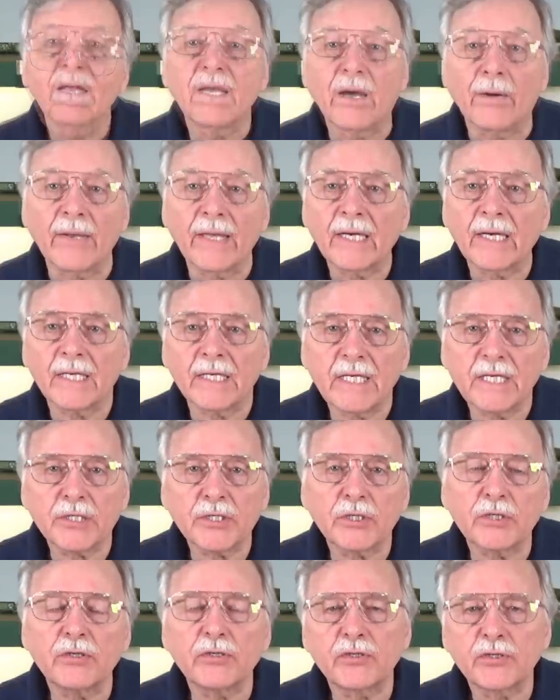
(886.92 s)
Now, in
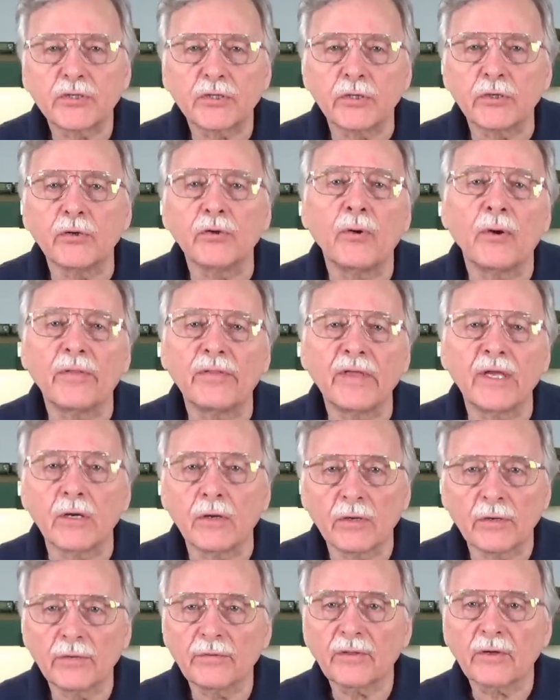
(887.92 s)
addition to
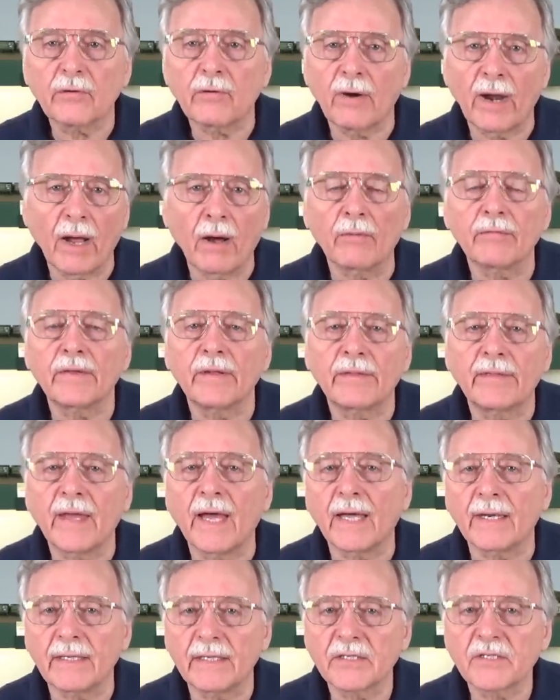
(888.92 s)
the earth ground
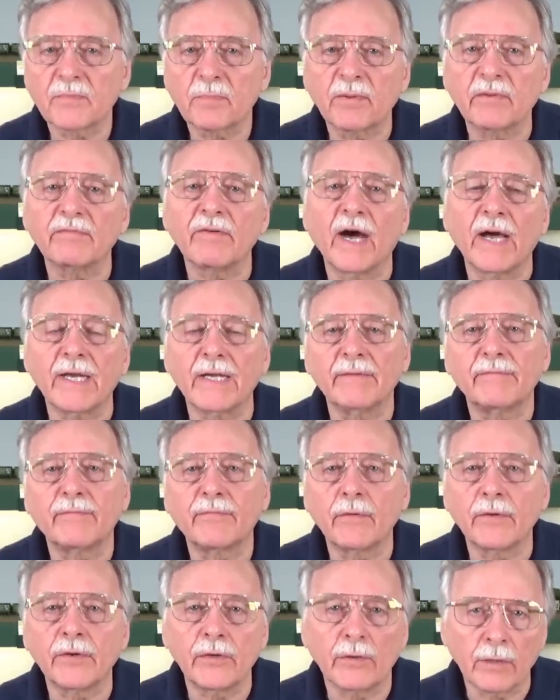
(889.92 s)
that is provided
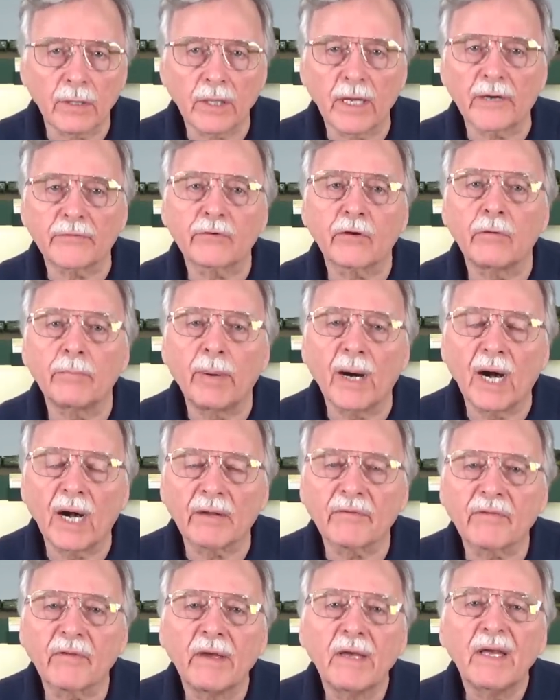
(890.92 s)
for your electrical
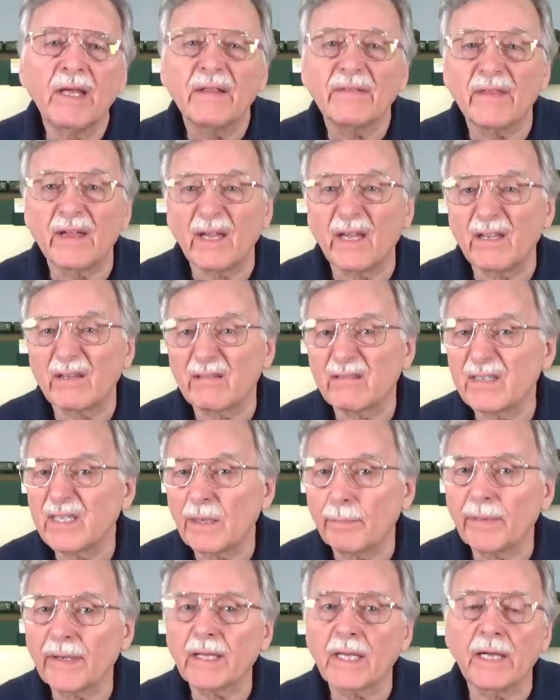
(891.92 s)
box, they
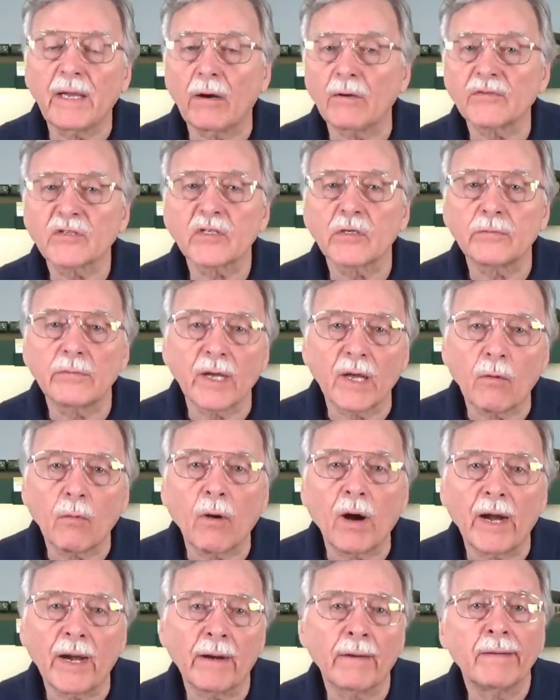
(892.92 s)
typically also
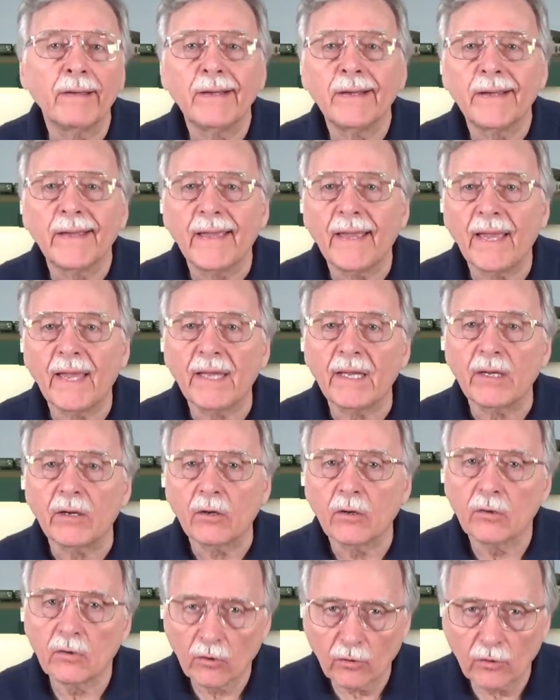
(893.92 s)
require an
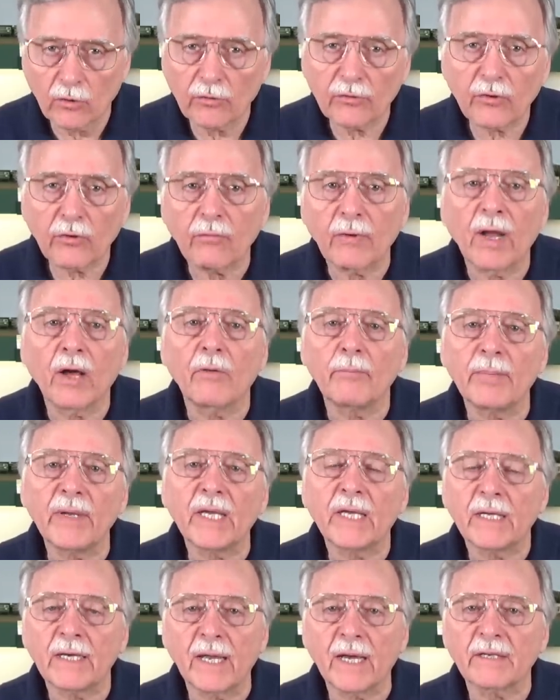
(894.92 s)
earth ground
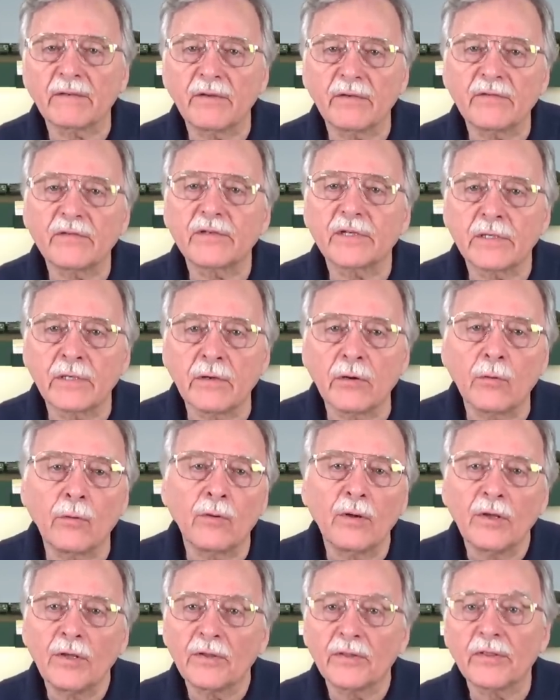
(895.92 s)
be connected
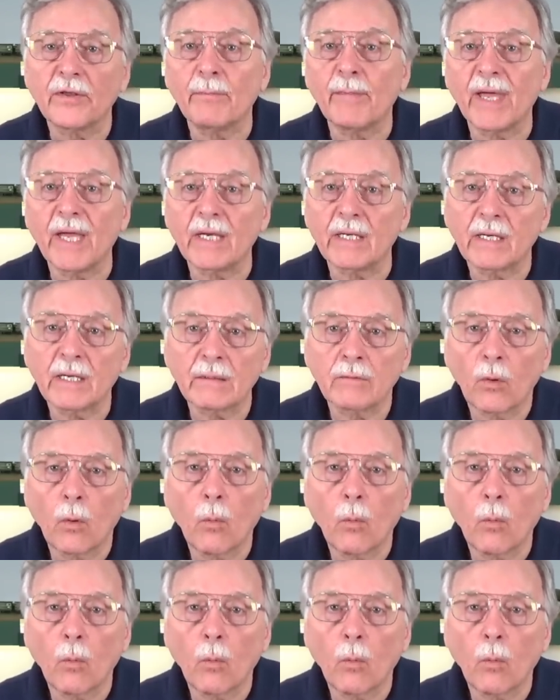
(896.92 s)
to the main